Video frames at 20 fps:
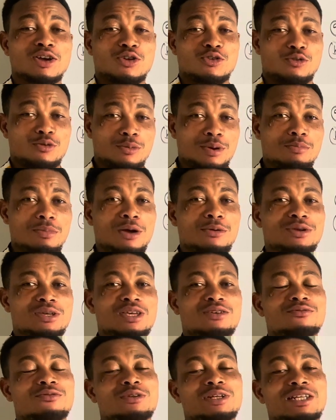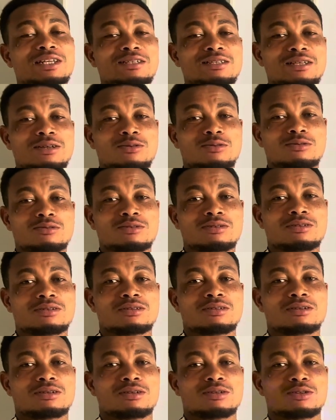Remember, we give you
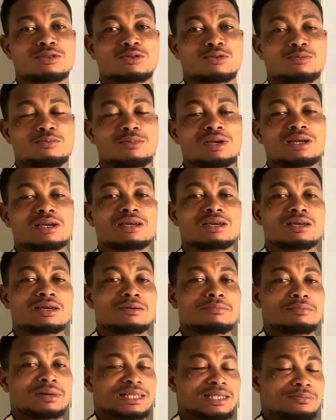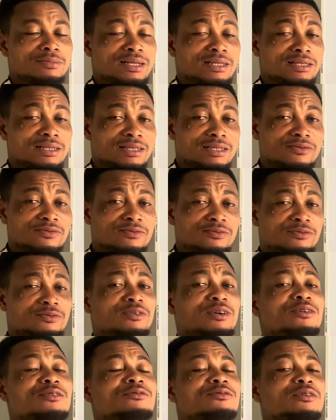details to make mathematics
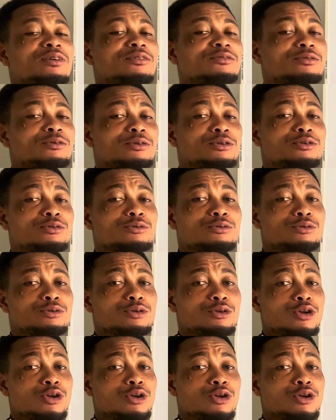very fun for you.